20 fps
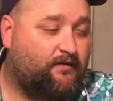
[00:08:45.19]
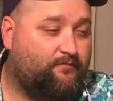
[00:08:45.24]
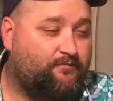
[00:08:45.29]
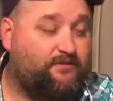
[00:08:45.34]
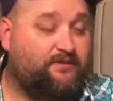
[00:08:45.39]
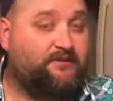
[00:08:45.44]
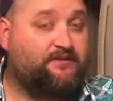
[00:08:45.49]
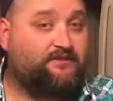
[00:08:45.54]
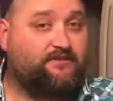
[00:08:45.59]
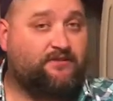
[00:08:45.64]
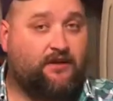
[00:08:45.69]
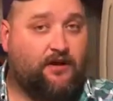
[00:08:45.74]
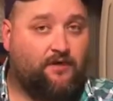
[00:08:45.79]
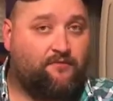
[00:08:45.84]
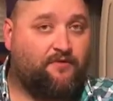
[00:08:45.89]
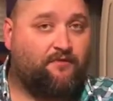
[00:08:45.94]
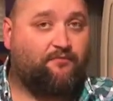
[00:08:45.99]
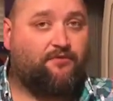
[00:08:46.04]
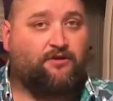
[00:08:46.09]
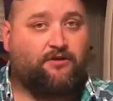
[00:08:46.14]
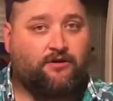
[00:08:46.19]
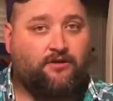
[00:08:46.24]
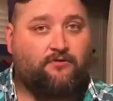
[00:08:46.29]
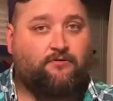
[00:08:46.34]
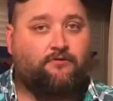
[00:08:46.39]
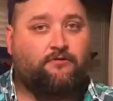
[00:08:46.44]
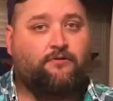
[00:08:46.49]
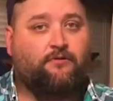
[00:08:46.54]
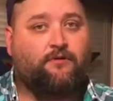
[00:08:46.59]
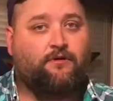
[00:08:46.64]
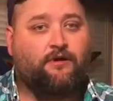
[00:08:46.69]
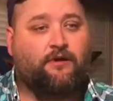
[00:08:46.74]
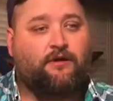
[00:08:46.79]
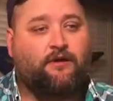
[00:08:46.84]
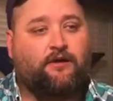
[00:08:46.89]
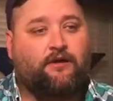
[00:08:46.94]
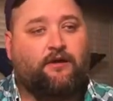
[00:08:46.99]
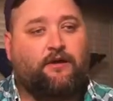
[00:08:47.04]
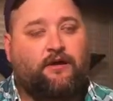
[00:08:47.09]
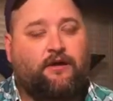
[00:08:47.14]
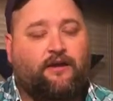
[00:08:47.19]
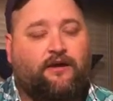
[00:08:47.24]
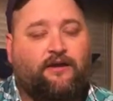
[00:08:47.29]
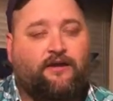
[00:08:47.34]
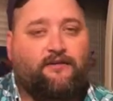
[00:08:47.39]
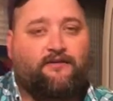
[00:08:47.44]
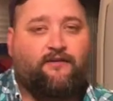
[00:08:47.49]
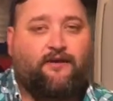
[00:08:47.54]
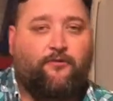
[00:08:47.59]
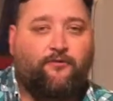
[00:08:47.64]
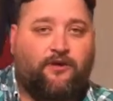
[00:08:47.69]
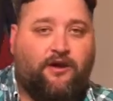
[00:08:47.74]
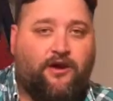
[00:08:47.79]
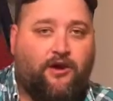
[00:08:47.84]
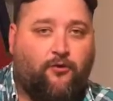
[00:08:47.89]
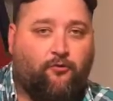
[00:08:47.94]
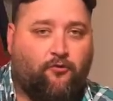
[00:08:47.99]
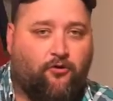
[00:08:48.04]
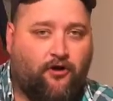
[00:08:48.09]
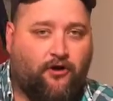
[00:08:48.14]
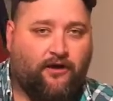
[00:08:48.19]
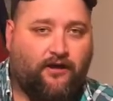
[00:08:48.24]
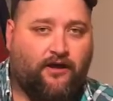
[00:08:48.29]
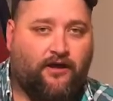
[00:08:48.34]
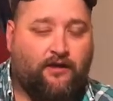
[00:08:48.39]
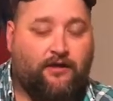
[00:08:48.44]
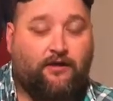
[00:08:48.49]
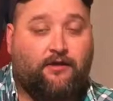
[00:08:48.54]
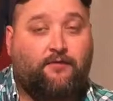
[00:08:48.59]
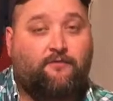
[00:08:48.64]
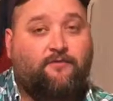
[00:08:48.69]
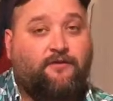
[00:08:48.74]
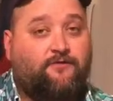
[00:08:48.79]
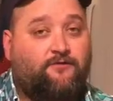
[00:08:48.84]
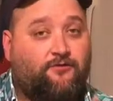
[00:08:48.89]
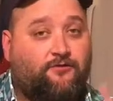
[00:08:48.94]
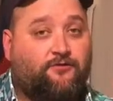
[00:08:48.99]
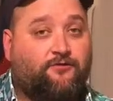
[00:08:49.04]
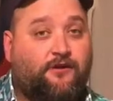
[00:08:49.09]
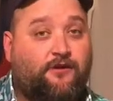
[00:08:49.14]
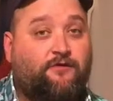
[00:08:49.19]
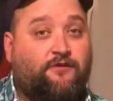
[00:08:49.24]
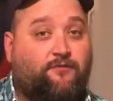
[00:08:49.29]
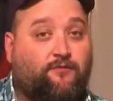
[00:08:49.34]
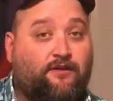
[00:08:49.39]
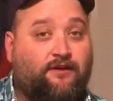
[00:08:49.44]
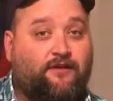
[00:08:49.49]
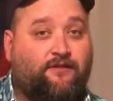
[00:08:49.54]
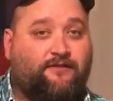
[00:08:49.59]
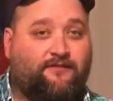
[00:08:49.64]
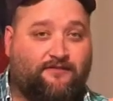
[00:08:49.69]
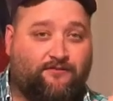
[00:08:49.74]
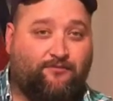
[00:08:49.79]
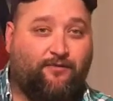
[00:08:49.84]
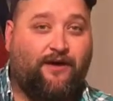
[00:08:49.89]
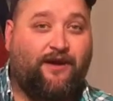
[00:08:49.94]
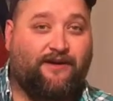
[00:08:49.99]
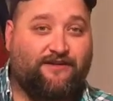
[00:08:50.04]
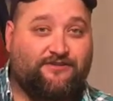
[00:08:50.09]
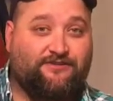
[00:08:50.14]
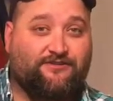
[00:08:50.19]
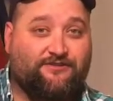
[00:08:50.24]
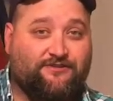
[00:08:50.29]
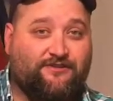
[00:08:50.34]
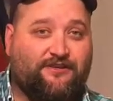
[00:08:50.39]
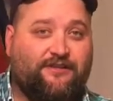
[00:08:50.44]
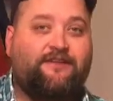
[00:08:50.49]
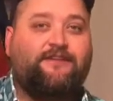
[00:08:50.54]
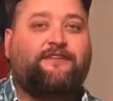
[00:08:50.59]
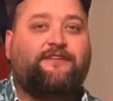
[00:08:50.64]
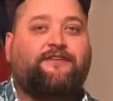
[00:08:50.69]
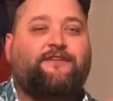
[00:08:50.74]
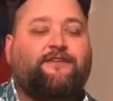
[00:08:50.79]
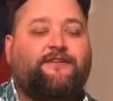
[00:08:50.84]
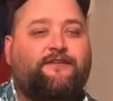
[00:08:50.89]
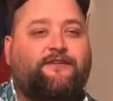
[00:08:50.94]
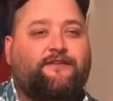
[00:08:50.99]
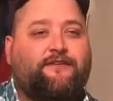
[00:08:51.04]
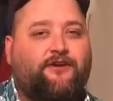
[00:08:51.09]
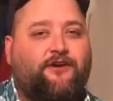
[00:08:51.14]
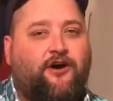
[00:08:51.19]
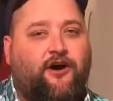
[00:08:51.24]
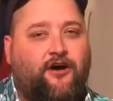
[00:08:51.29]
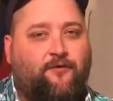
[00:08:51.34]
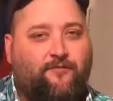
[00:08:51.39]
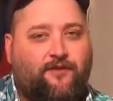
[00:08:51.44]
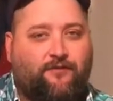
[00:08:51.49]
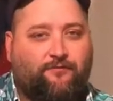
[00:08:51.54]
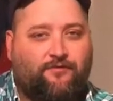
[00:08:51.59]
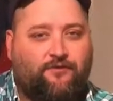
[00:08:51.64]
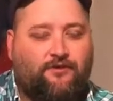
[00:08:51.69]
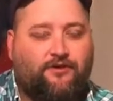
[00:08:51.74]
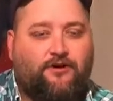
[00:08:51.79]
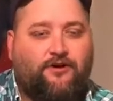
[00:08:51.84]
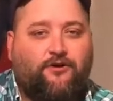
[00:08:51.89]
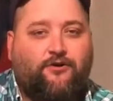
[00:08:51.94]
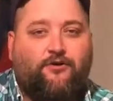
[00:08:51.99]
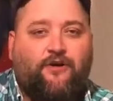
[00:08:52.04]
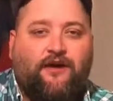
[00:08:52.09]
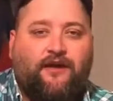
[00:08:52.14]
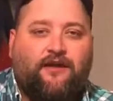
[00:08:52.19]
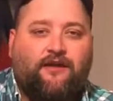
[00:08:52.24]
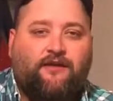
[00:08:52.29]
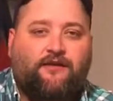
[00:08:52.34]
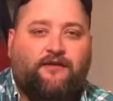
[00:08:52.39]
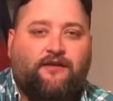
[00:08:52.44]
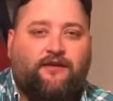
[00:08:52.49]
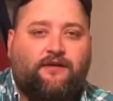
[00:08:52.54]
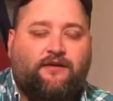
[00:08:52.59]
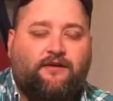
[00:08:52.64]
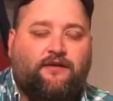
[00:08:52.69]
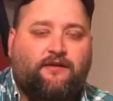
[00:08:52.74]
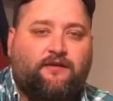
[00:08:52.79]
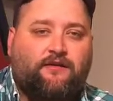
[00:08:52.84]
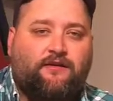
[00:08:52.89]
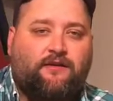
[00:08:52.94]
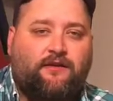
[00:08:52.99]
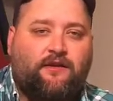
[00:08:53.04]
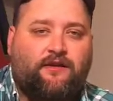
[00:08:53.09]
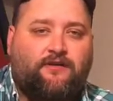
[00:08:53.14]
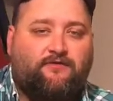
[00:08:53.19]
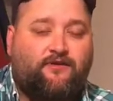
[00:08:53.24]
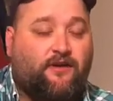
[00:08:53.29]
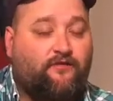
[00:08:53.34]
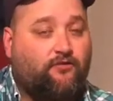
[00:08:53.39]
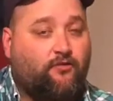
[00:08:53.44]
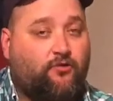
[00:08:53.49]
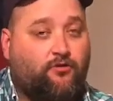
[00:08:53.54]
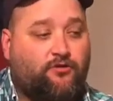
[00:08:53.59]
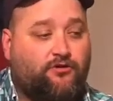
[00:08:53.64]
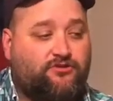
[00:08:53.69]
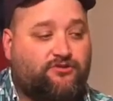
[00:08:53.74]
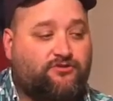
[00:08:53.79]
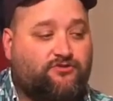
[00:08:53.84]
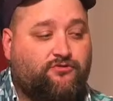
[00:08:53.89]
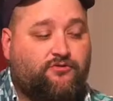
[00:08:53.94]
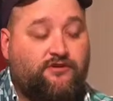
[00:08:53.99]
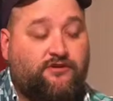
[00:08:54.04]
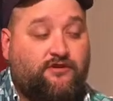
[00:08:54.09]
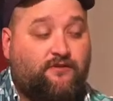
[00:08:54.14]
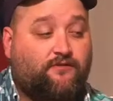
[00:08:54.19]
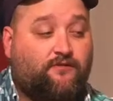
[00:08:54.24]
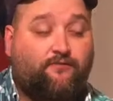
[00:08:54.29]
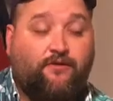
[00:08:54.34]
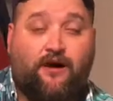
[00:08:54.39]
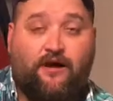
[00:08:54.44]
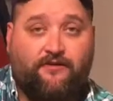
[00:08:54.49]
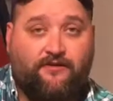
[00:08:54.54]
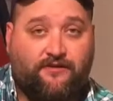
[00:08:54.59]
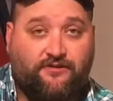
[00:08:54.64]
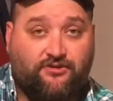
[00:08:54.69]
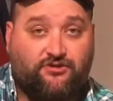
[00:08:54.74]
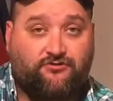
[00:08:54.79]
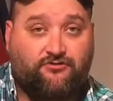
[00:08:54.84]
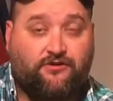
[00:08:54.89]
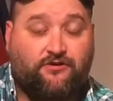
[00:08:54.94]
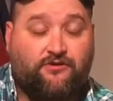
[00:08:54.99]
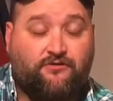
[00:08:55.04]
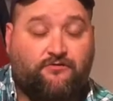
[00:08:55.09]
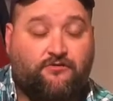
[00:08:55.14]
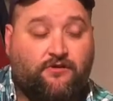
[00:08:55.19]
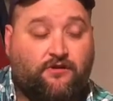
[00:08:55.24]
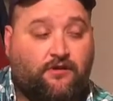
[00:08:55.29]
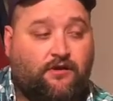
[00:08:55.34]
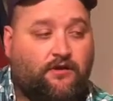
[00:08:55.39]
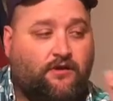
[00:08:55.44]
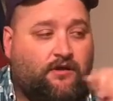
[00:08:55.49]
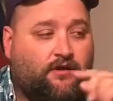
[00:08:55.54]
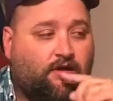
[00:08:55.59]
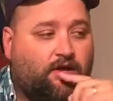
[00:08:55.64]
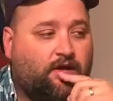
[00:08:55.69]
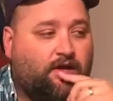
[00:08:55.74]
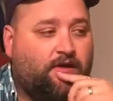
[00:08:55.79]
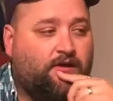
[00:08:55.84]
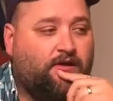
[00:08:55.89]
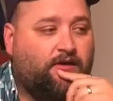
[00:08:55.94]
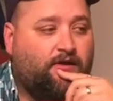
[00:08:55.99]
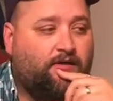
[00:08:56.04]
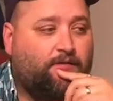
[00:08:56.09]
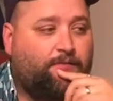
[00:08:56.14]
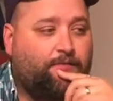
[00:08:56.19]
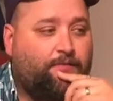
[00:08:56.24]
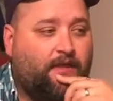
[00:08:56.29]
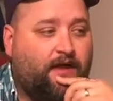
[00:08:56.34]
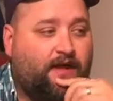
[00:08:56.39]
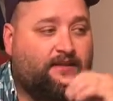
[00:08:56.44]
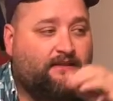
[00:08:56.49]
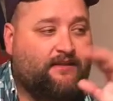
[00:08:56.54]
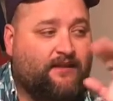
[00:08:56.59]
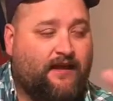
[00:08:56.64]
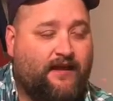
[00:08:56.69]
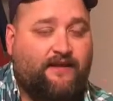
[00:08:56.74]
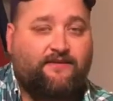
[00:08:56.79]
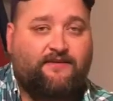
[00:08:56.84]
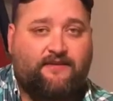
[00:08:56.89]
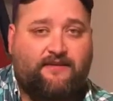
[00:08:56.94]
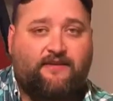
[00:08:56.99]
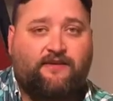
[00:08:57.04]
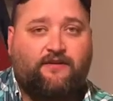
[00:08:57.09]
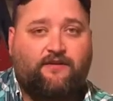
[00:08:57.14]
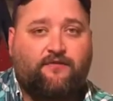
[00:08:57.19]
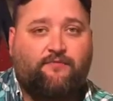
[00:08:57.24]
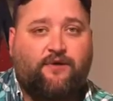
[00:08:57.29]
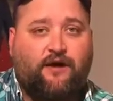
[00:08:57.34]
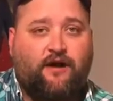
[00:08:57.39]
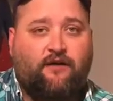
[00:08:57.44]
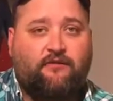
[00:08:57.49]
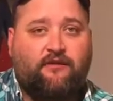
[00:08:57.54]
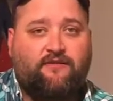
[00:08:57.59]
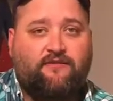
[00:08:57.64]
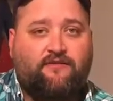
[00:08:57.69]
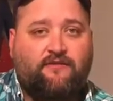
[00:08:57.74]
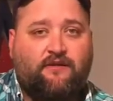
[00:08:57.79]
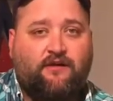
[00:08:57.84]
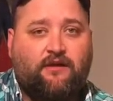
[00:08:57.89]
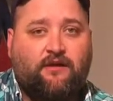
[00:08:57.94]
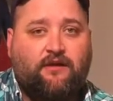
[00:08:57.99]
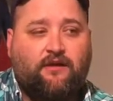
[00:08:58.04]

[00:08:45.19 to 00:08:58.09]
please comment below and tell me how wrong I am. If you agree with me, especially comment below. And if you have a horror story, you bought this drone, I'd like to hear about it.